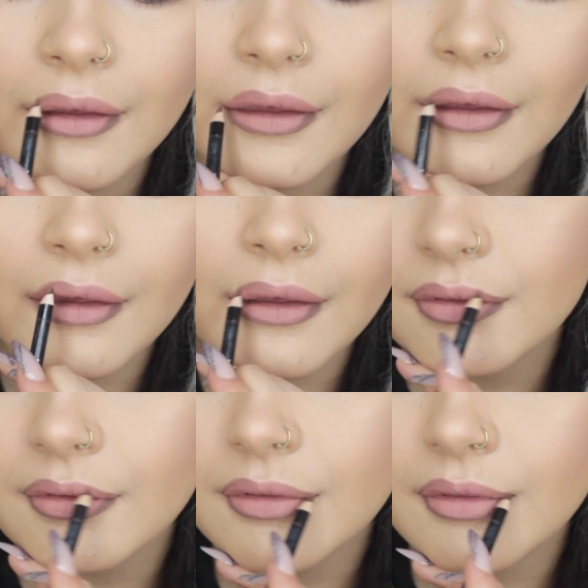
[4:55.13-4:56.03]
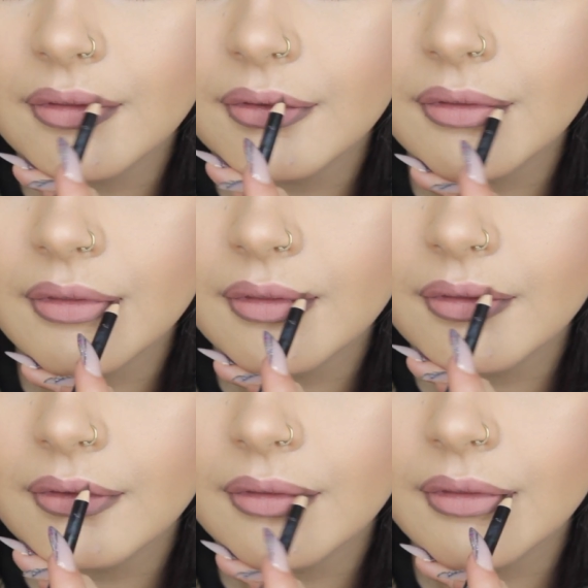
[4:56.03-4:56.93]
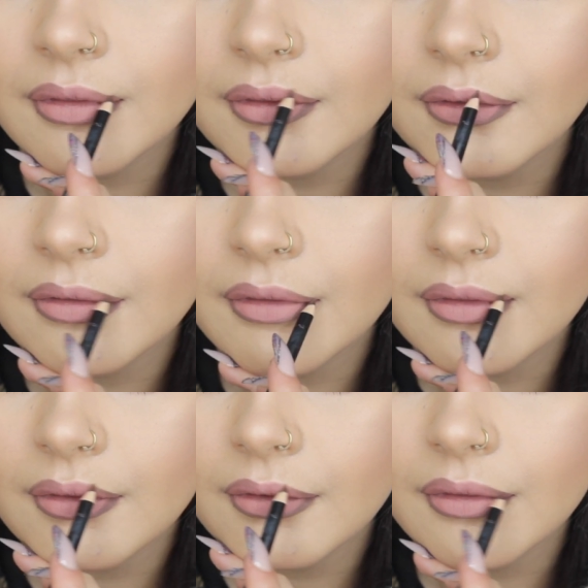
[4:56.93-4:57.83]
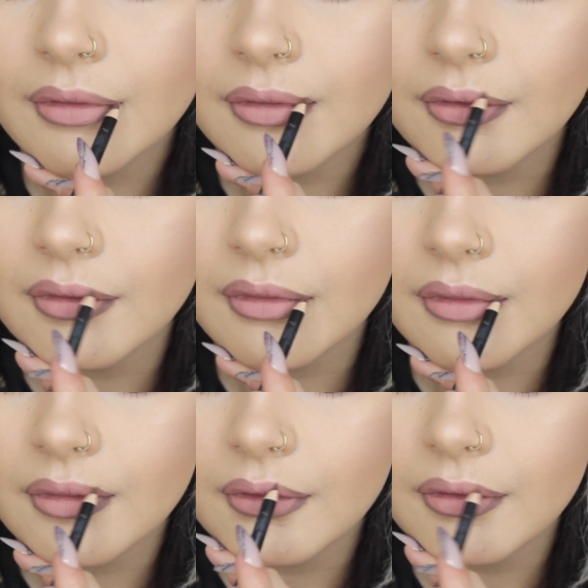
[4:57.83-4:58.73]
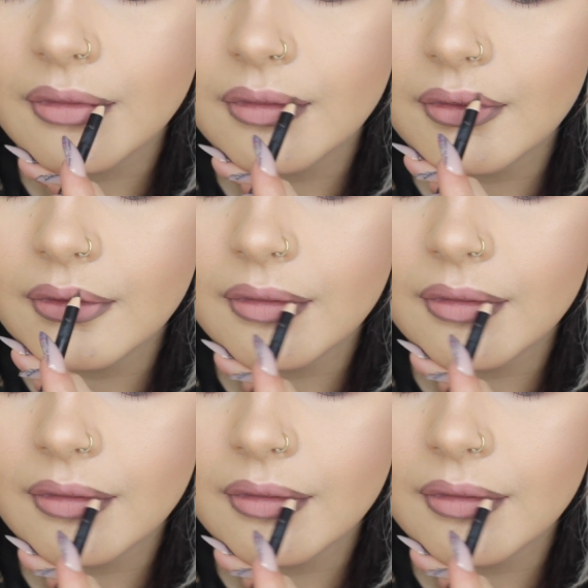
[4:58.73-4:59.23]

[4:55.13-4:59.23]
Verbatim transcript: and I'm just using the pencil to push that out a little bit to overdraw.